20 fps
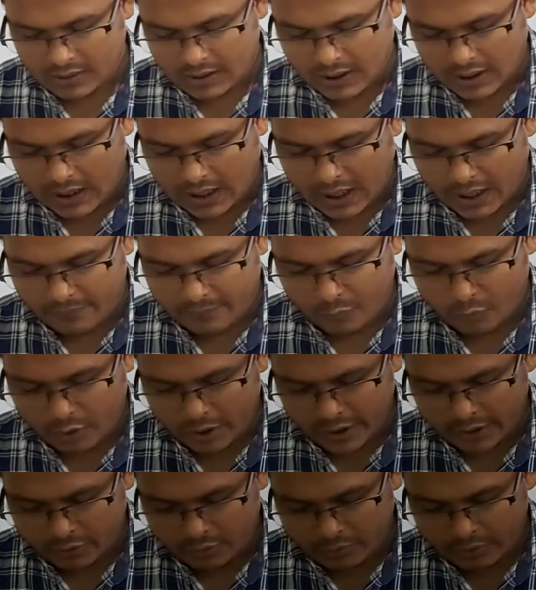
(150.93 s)
I'm going
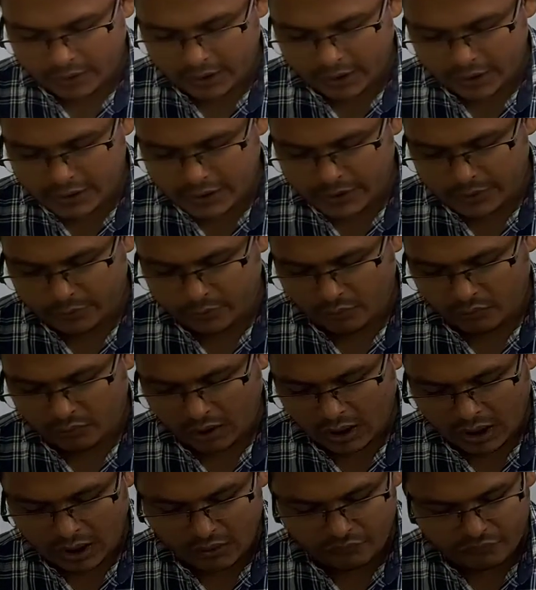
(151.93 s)
to eat you
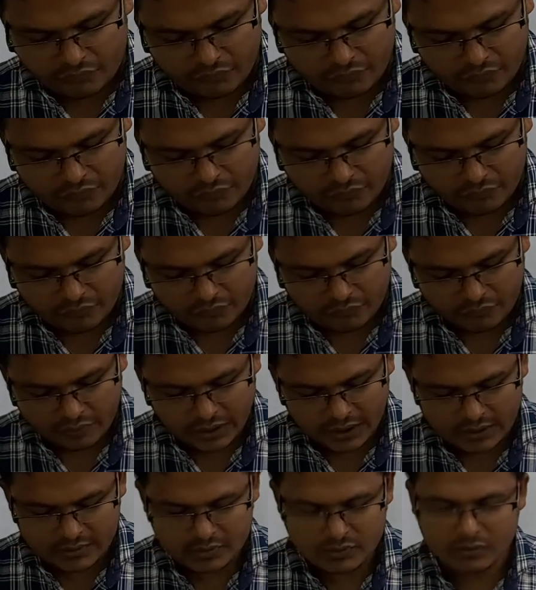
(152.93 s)
up very
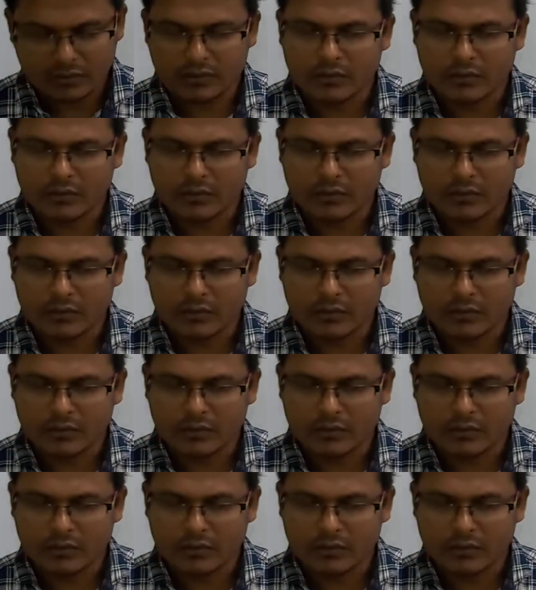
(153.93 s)
soon.